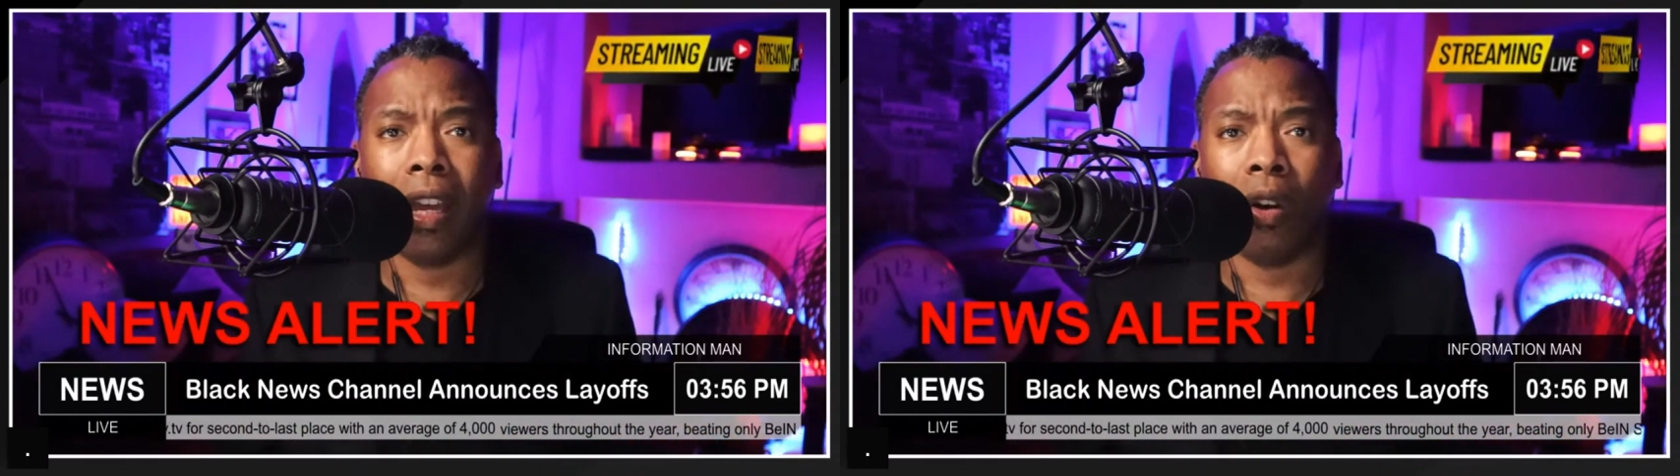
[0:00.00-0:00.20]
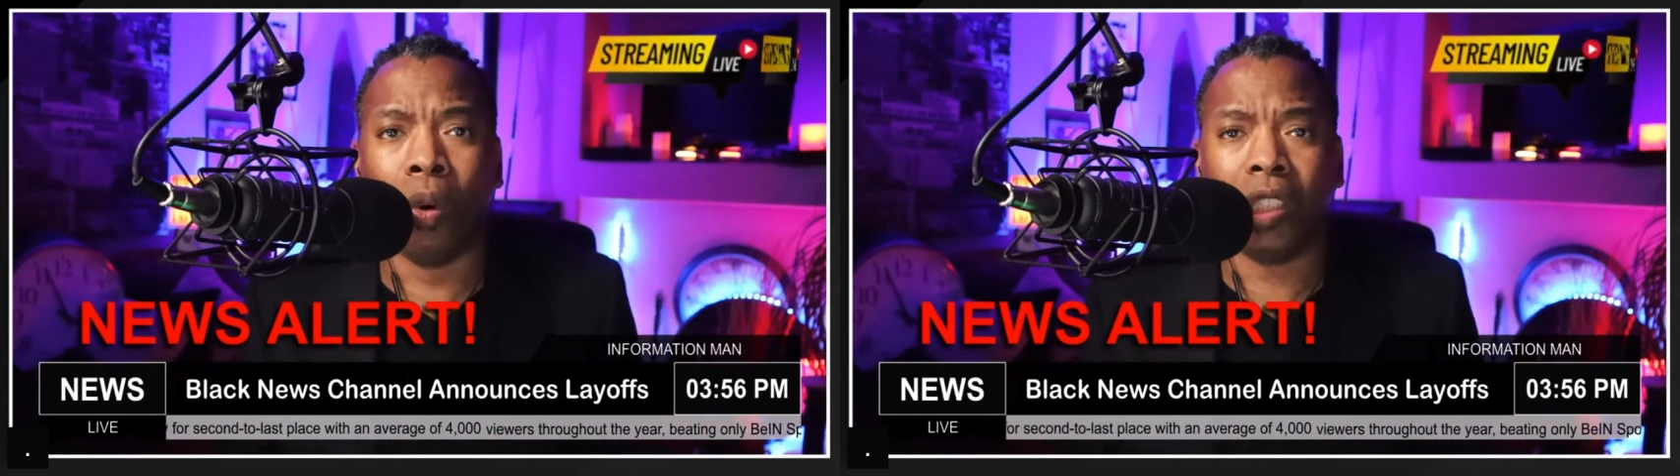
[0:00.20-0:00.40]

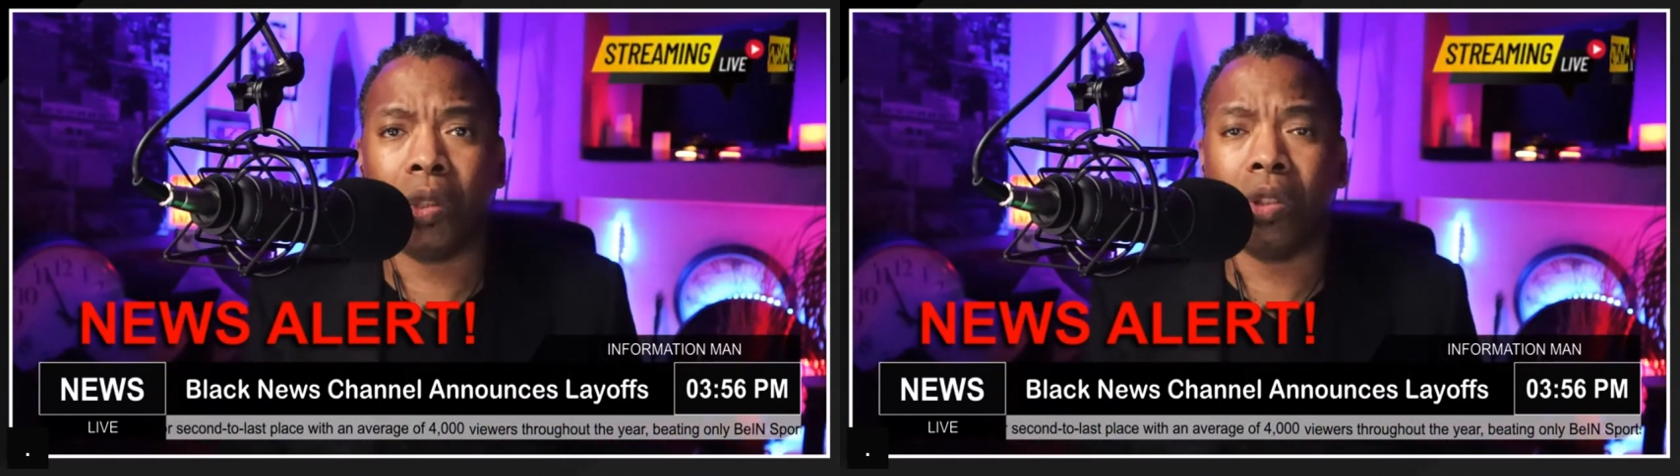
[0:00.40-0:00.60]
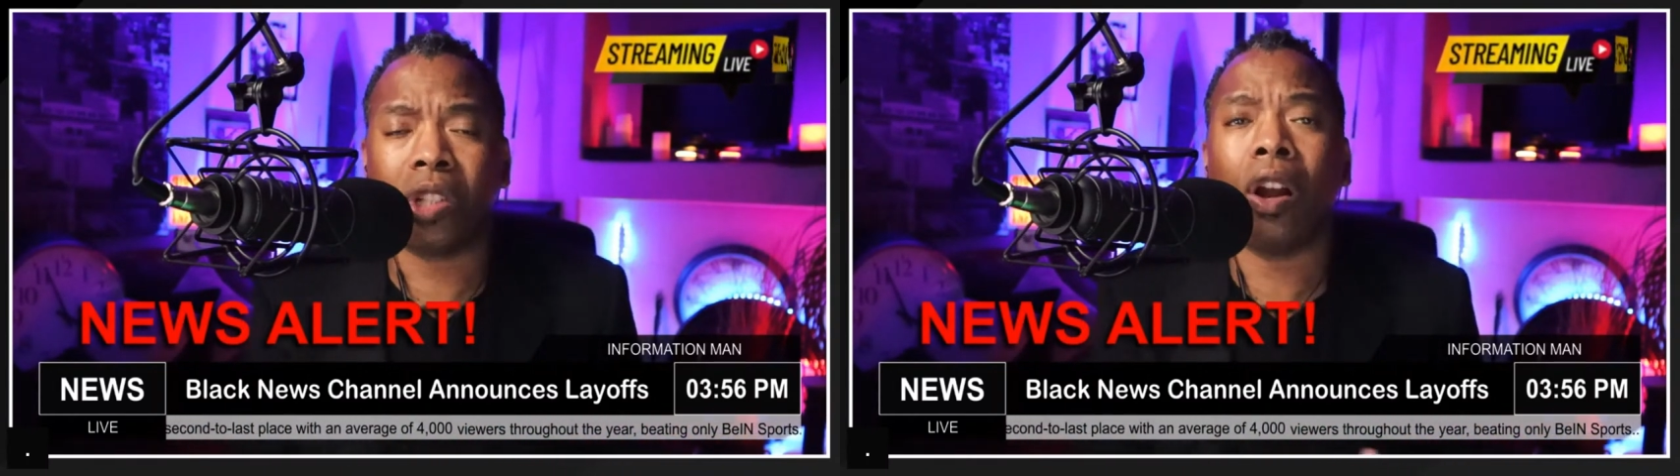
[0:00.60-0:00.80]
Once
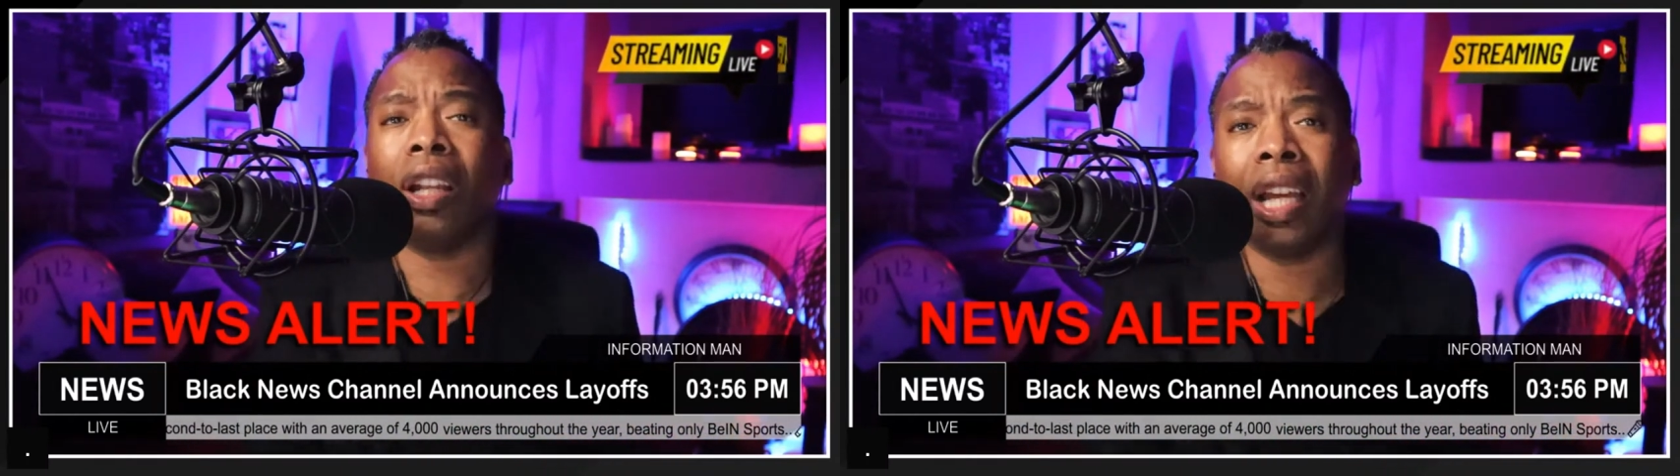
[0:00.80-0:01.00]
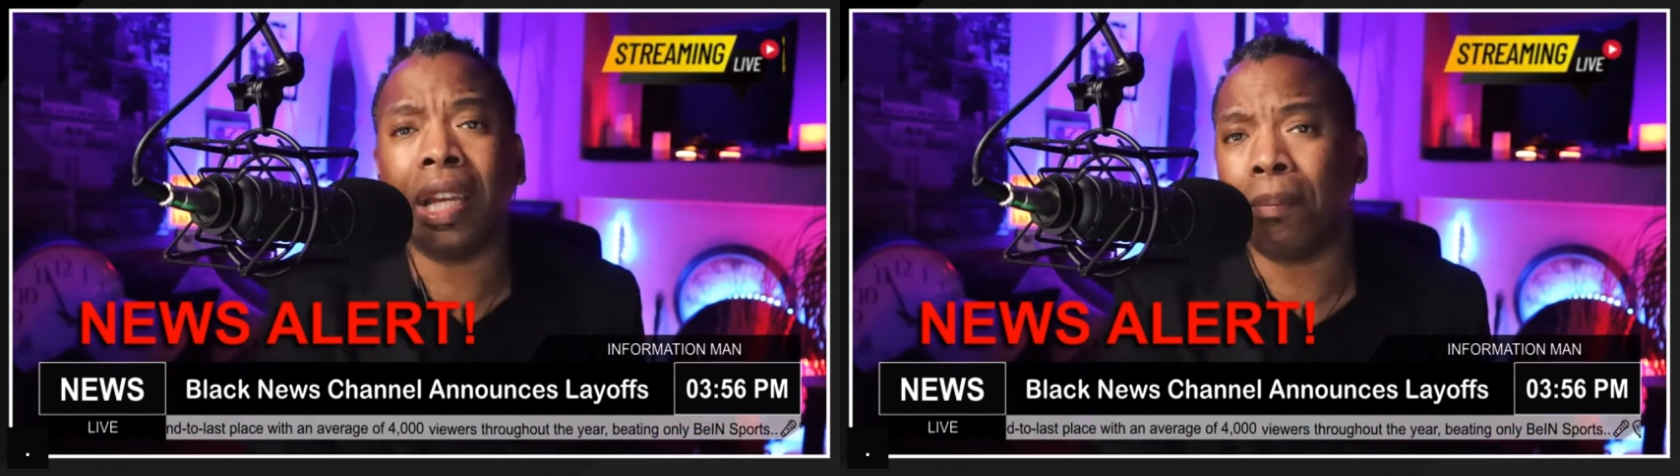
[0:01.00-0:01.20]
you start
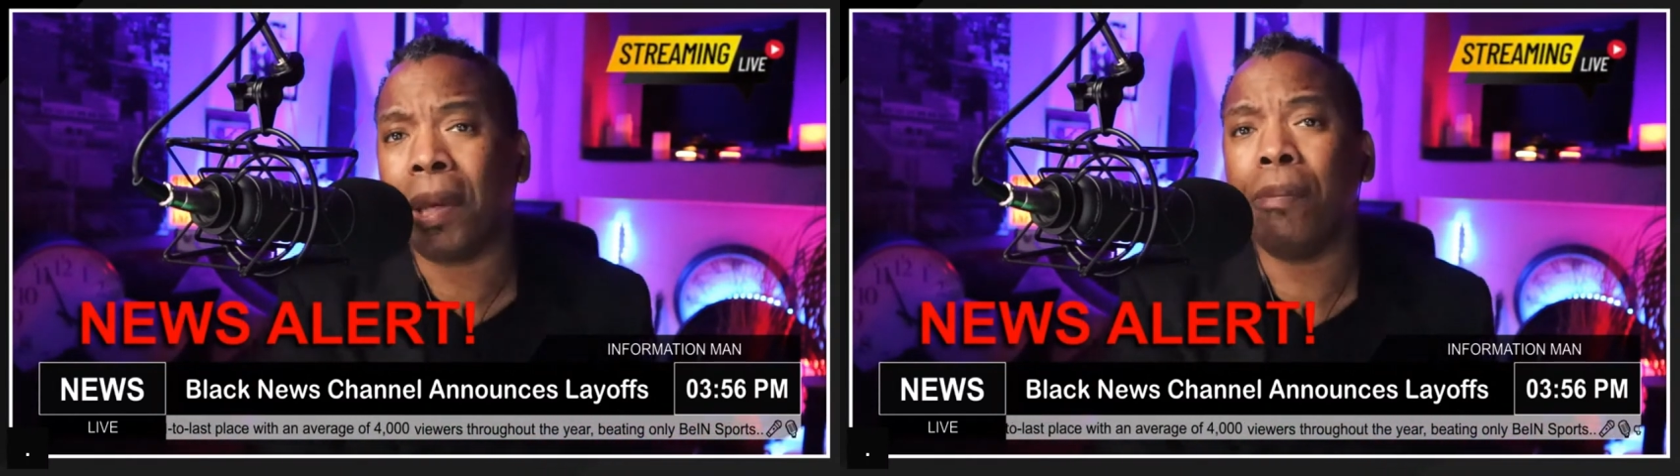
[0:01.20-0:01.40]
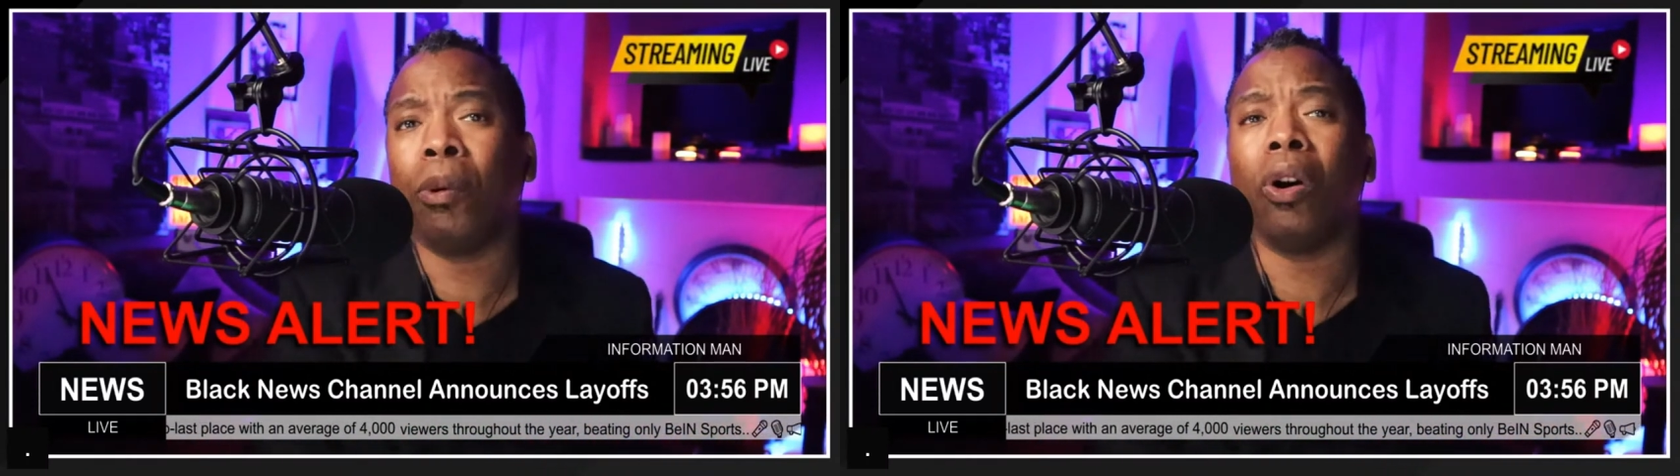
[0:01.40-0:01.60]
laying
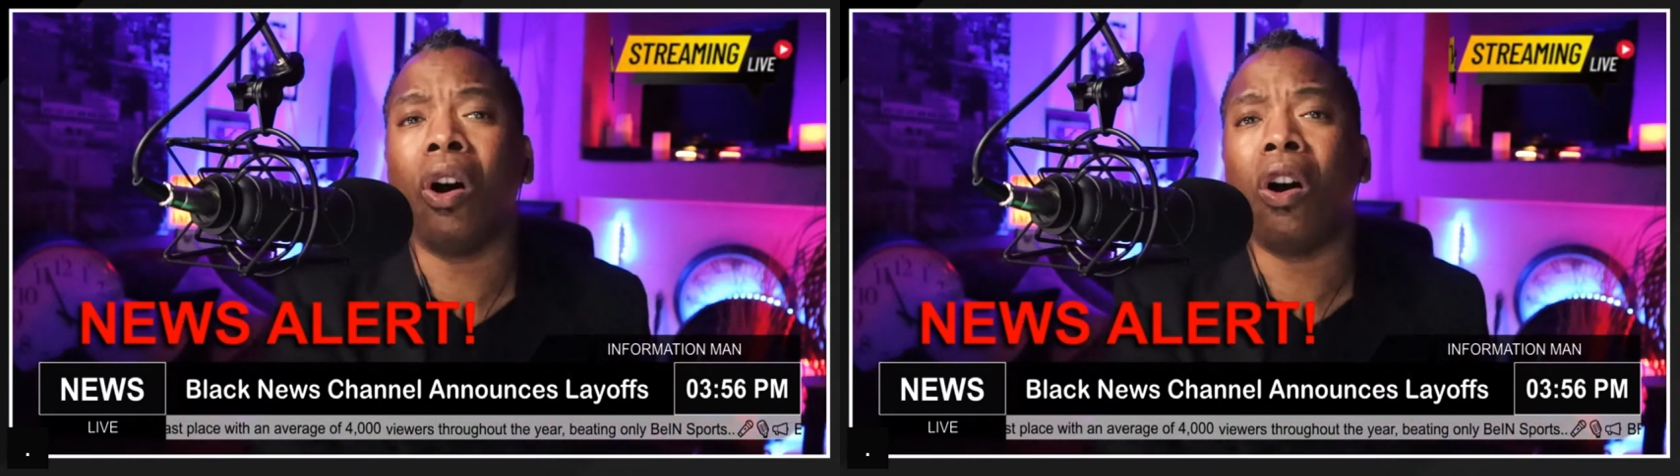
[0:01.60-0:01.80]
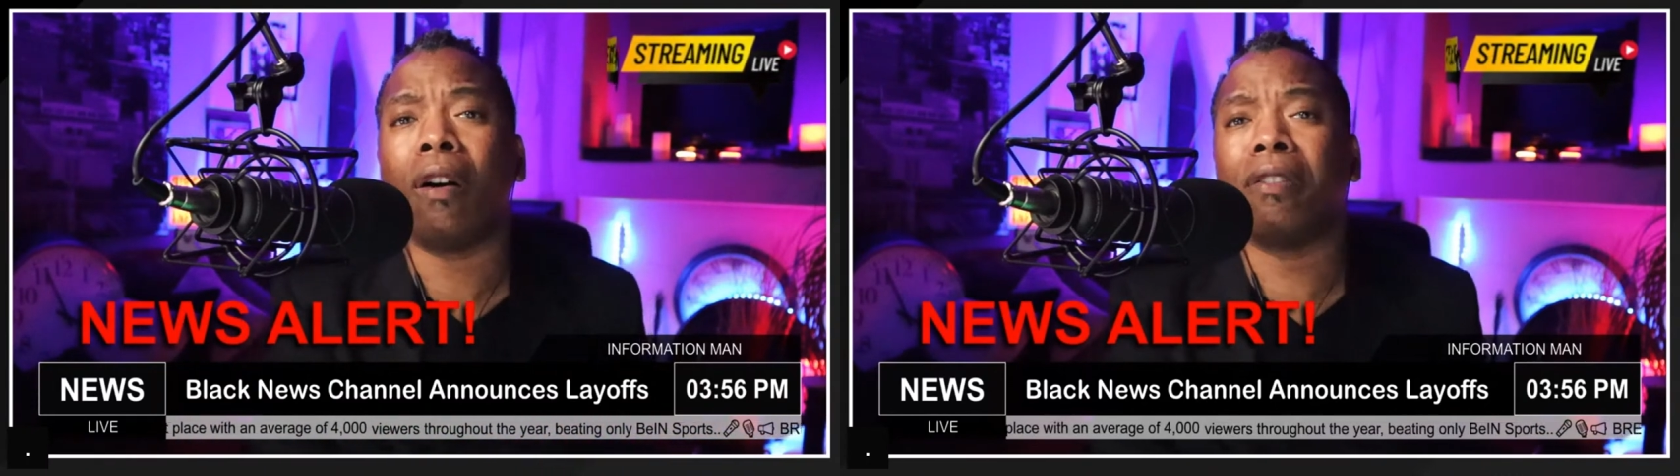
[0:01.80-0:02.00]
people
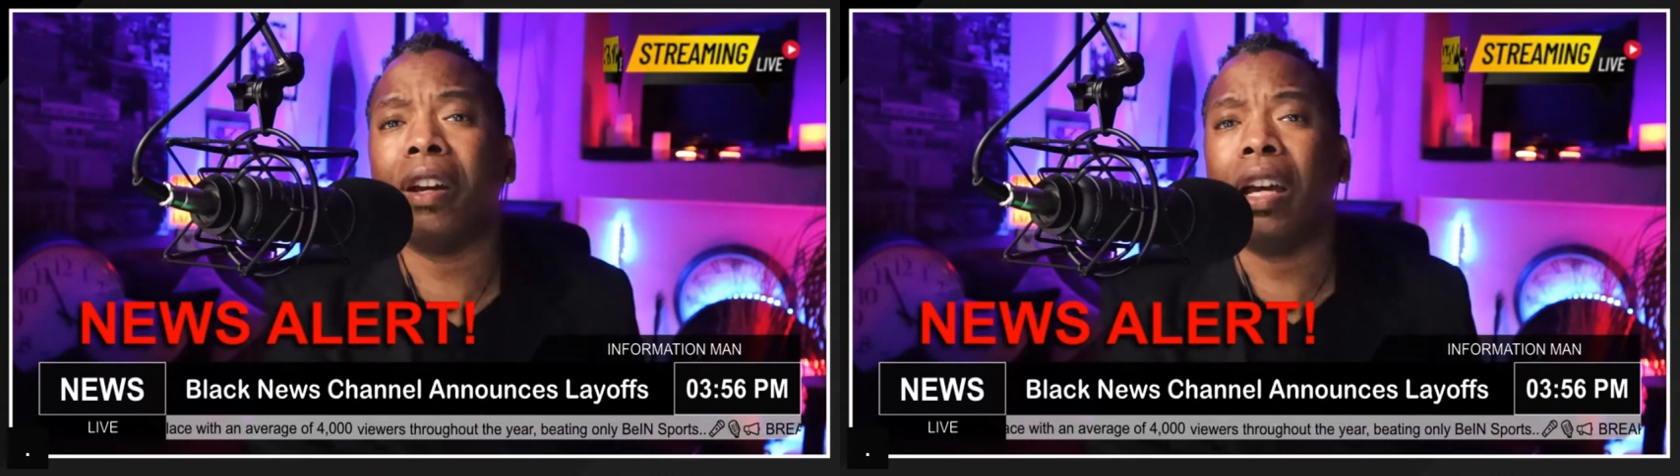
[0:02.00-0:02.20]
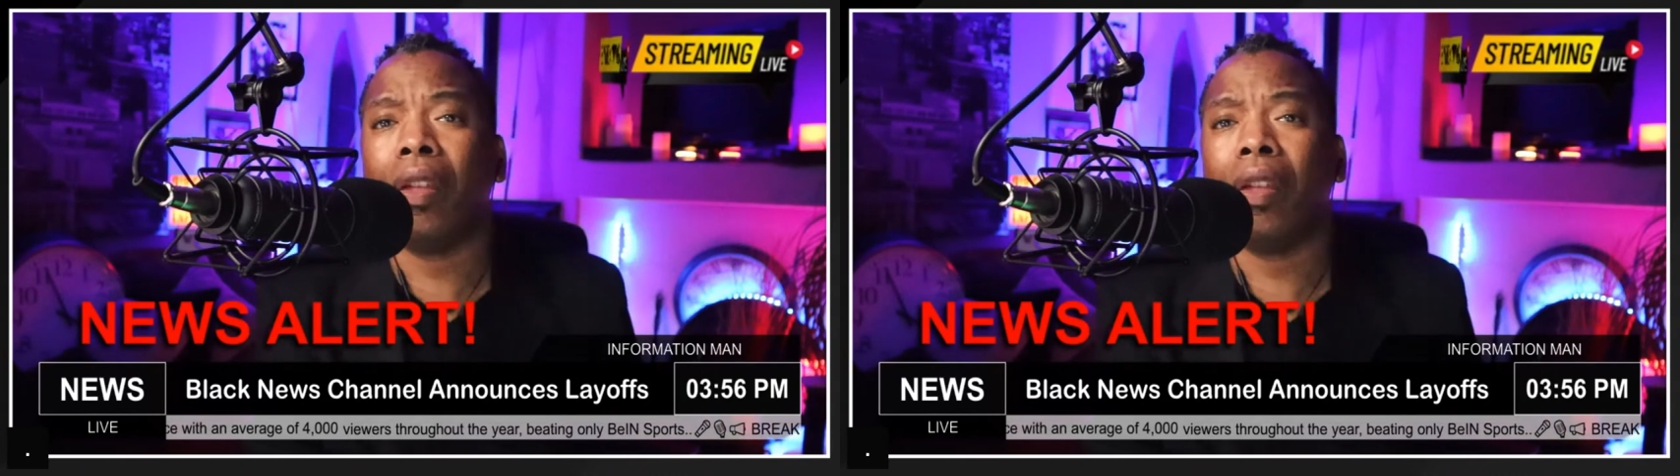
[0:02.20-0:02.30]
off,